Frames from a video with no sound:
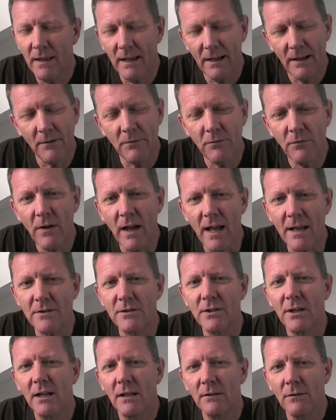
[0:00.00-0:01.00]

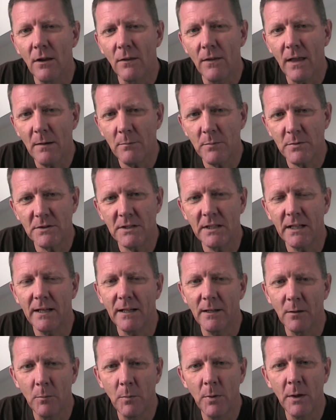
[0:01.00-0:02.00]
effect that
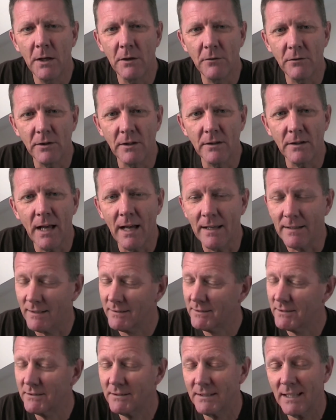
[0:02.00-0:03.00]
particular period had.
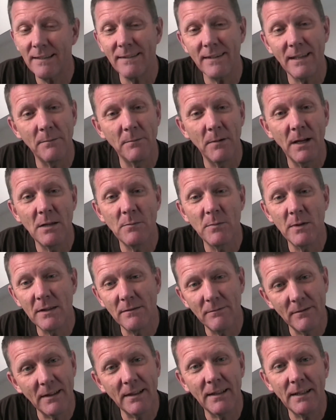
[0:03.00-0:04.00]
As I said, there may be
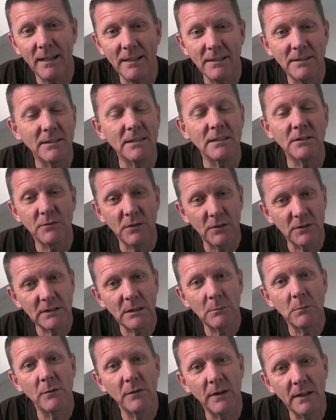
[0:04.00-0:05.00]
cases for
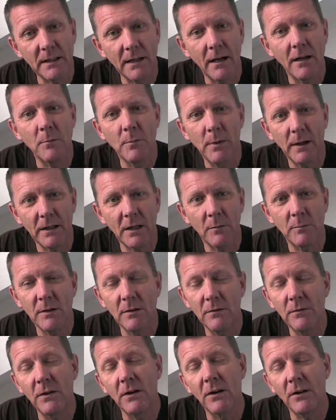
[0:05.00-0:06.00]
some of it going back a
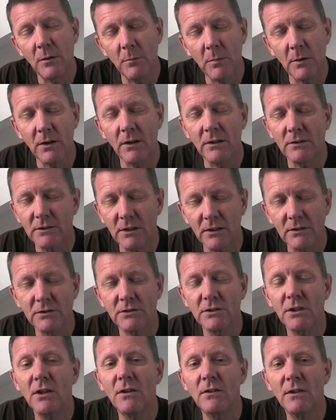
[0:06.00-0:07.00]
bit further, but I
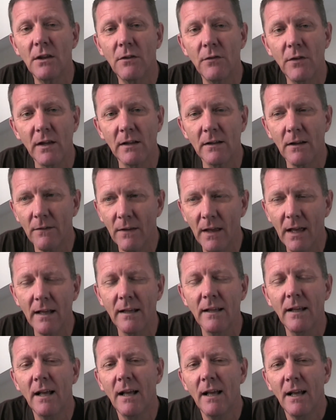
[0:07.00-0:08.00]
certainly think that
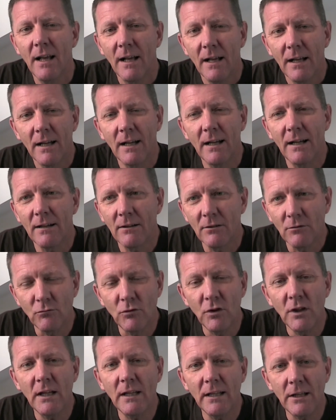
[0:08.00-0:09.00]

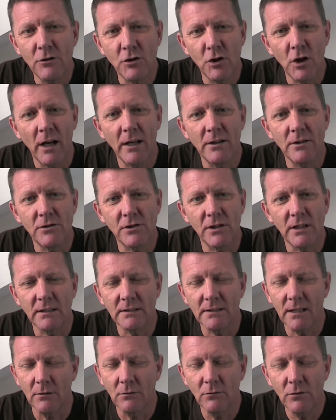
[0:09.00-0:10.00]
really changed
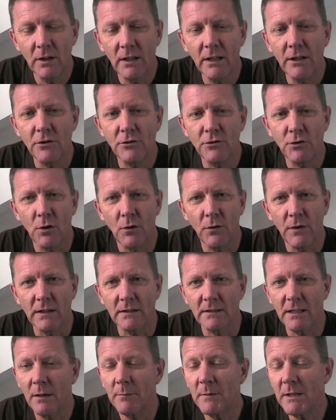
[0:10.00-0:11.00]
things up, really shook
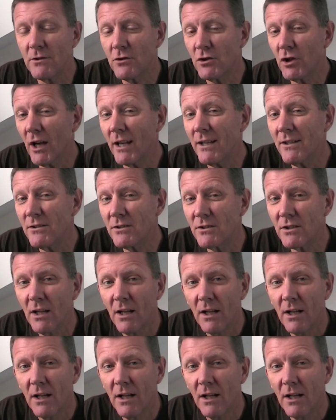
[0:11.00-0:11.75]
things up. It changed